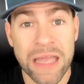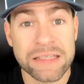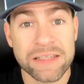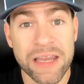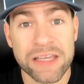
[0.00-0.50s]
In
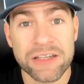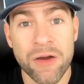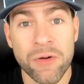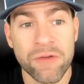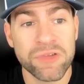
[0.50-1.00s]
today's
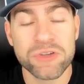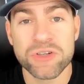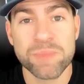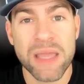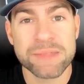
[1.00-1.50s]
show,
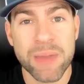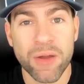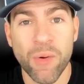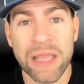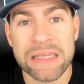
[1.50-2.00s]
Futures based
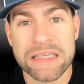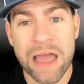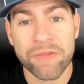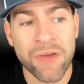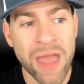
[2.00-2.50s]
Bitcoin
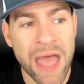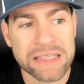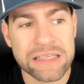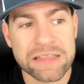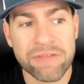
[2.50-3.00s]
ETF
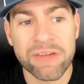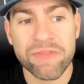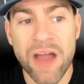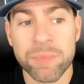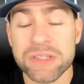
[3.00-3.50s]
has a
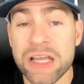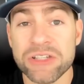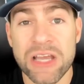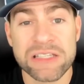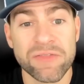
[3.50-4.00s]
75%
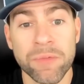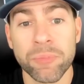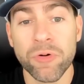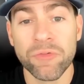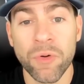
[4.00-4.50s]
chance of
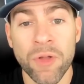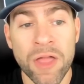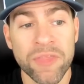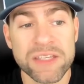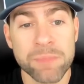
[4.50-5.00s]
approval
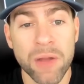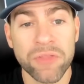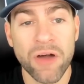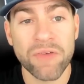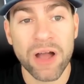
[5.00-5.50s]
this
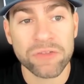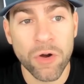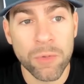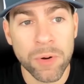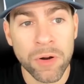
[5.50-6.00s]
month of
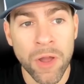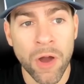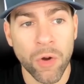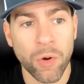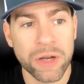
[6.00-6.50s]
October,
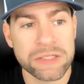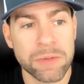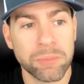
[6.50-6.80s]
according to